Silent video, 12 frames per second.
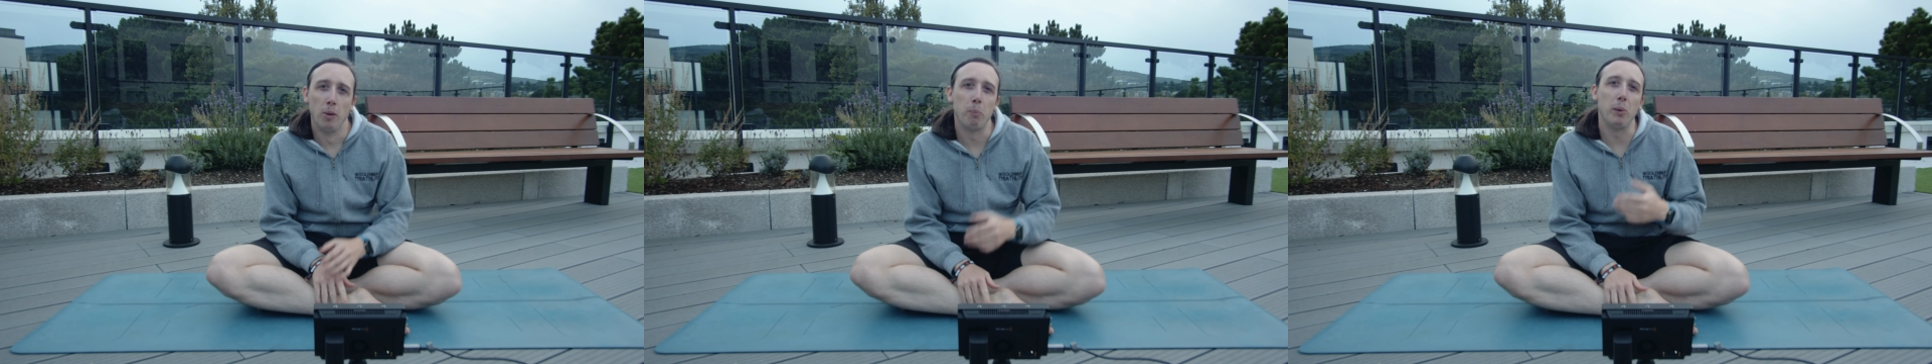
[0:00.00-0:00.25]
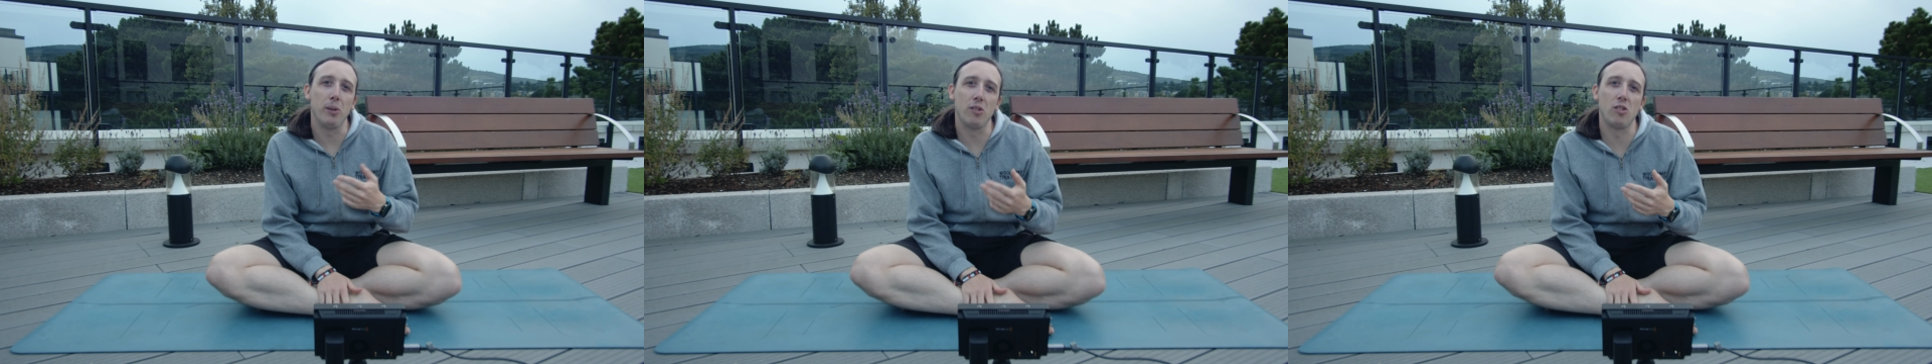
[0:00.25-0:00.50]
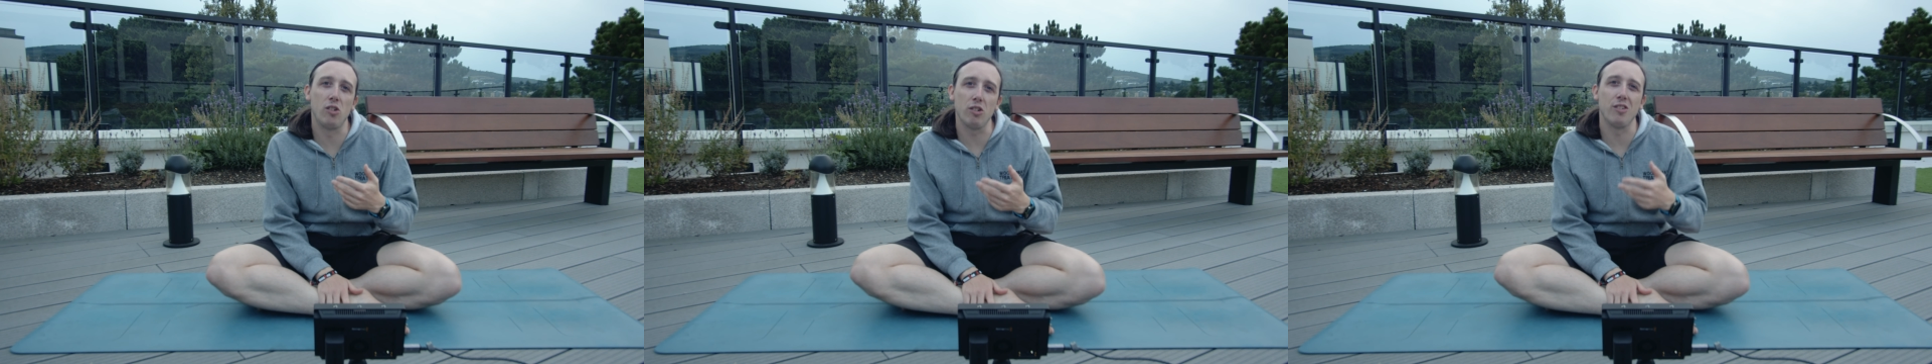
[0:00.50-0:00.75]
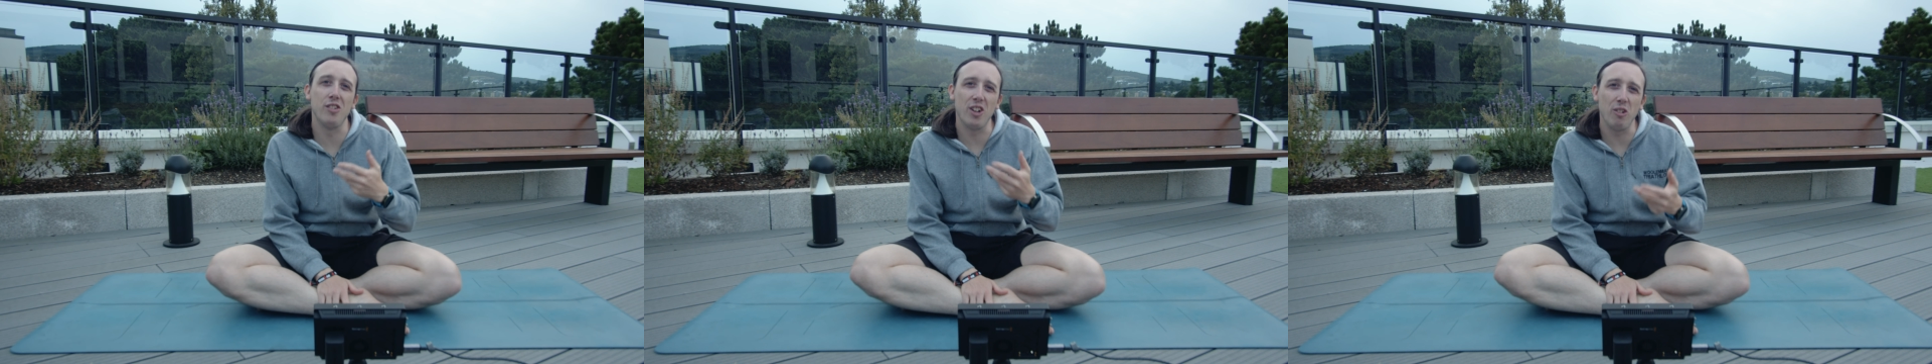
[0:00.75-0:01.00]
But
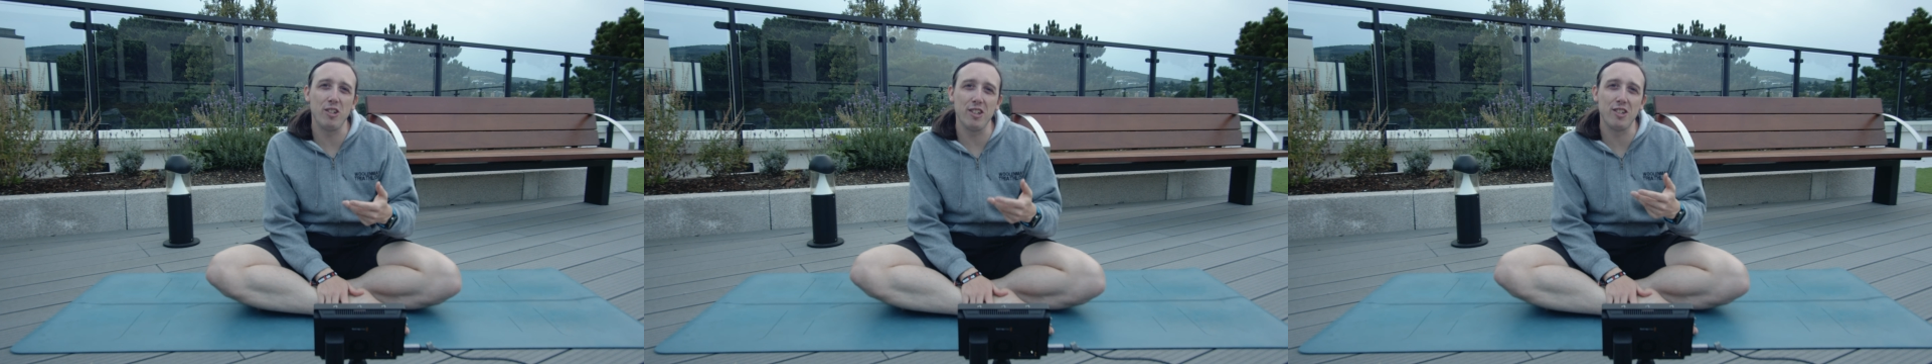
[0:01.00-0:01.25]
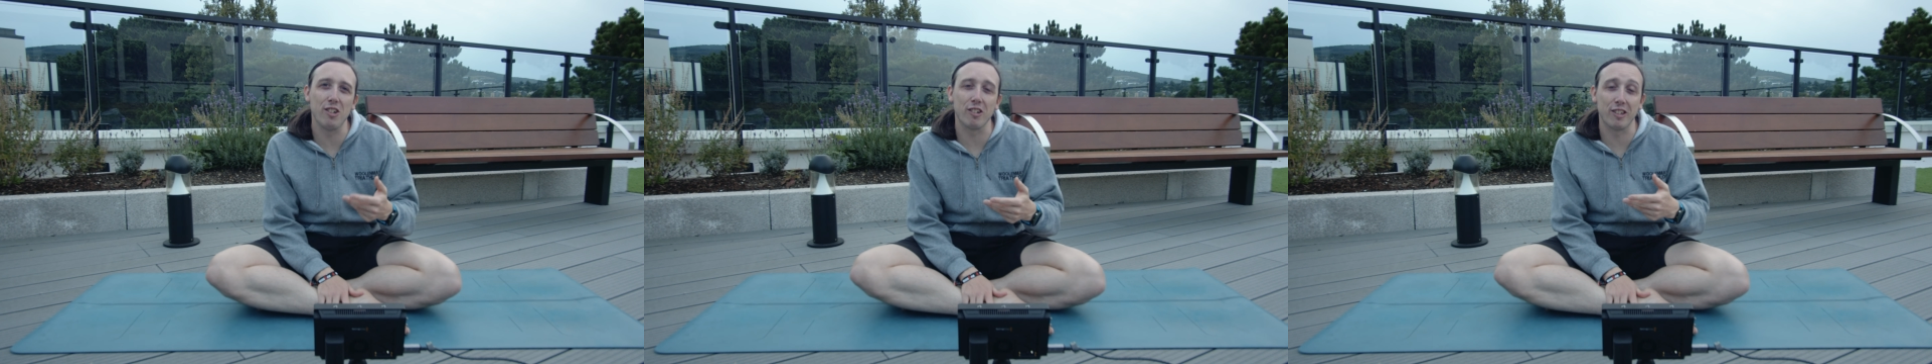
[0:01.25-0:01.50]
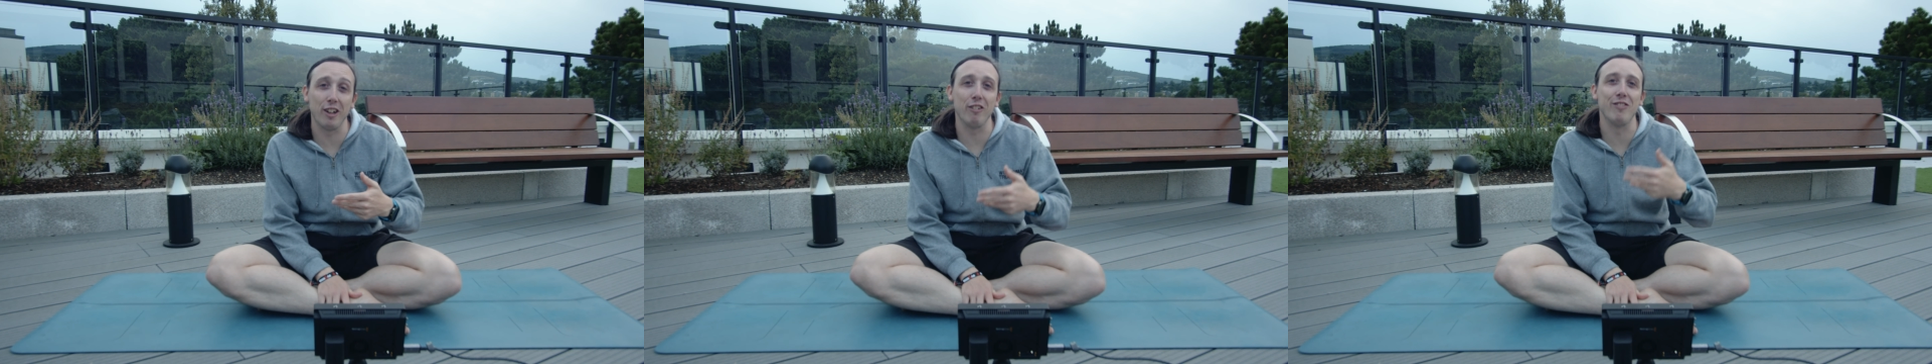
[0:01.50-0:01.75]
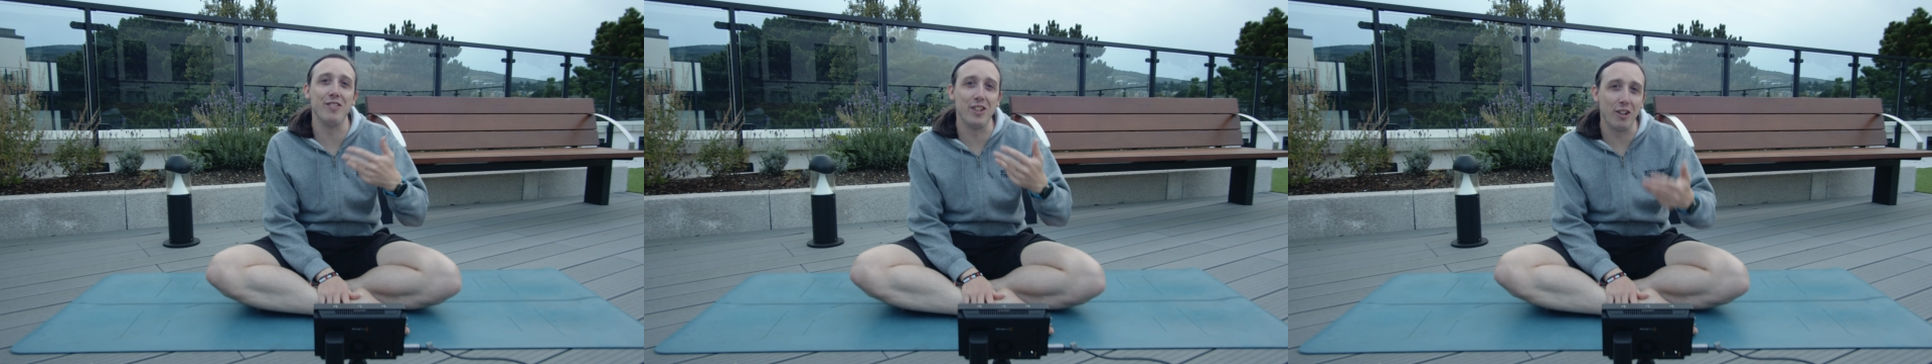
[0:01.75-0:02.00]
just notice
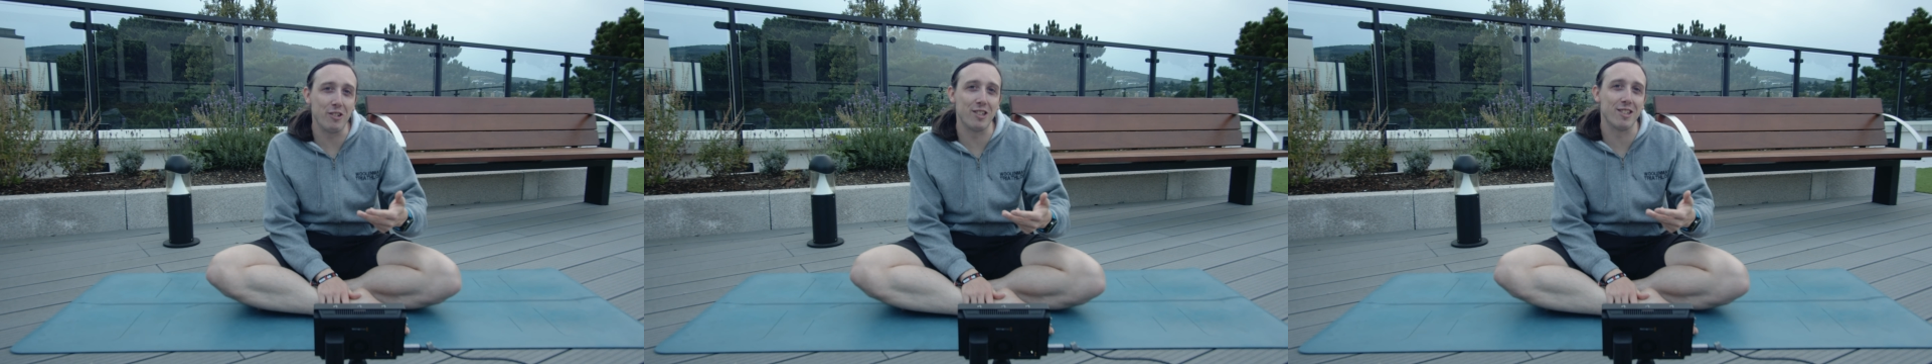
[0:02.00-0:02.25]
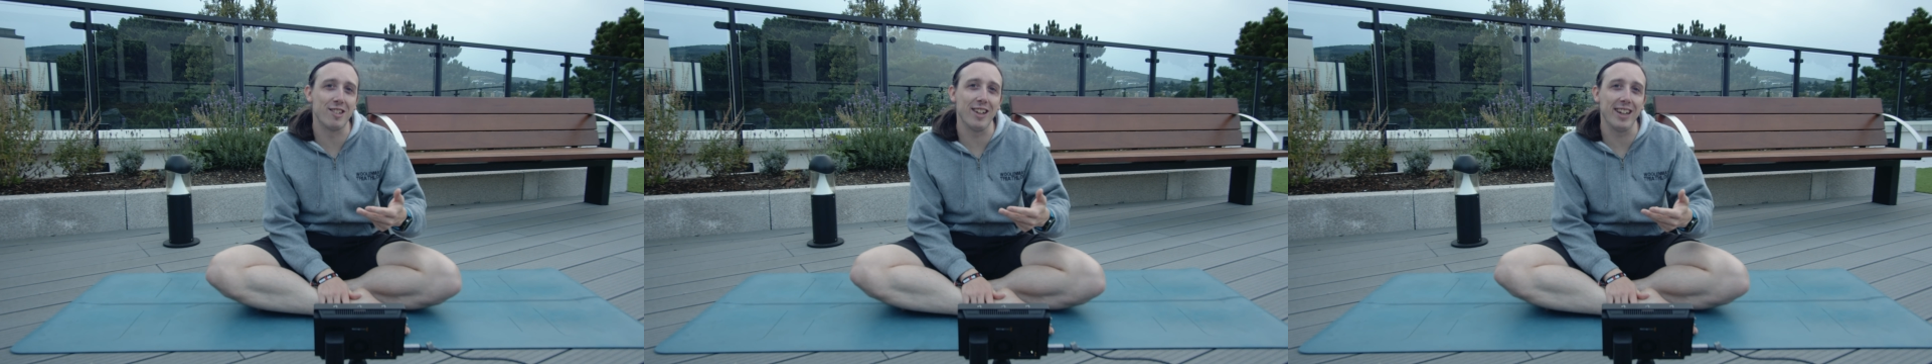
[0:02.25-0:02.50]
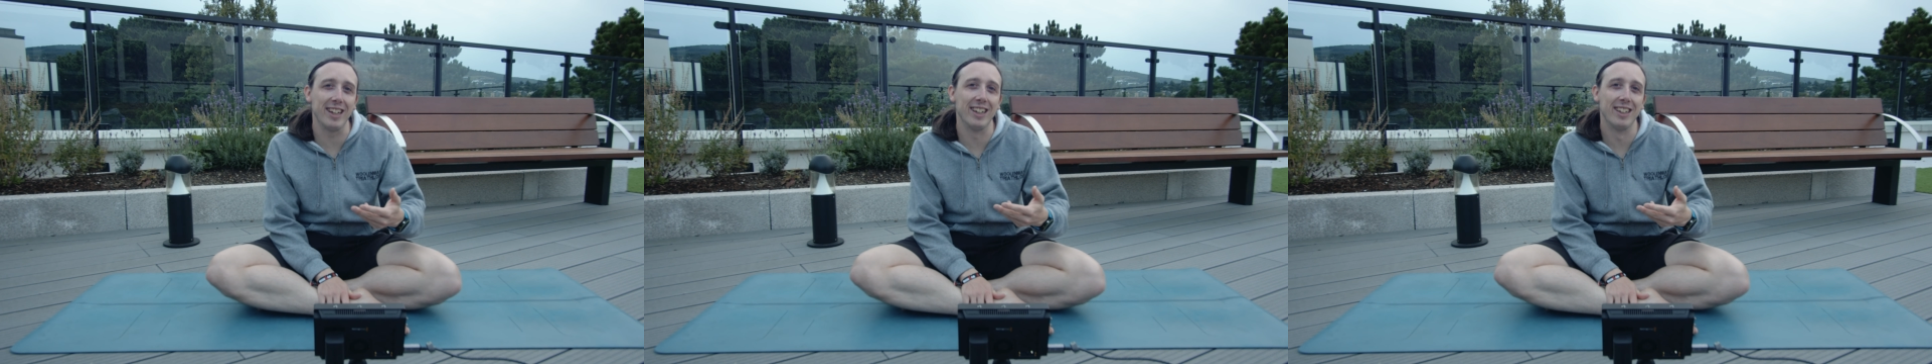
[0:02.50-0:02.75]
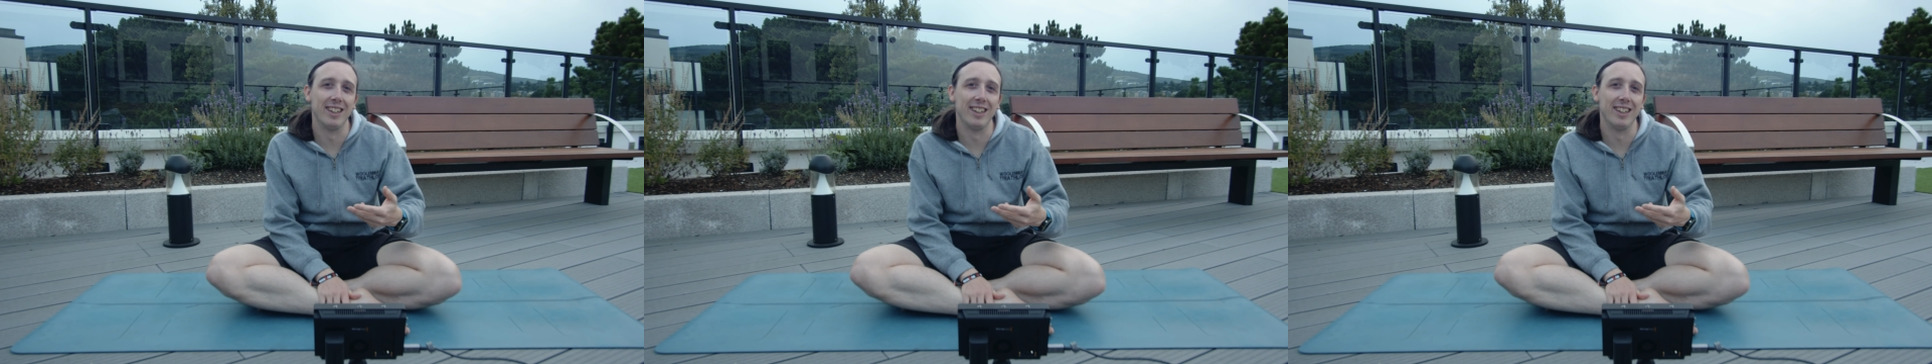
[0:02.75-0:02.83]
yourself noticing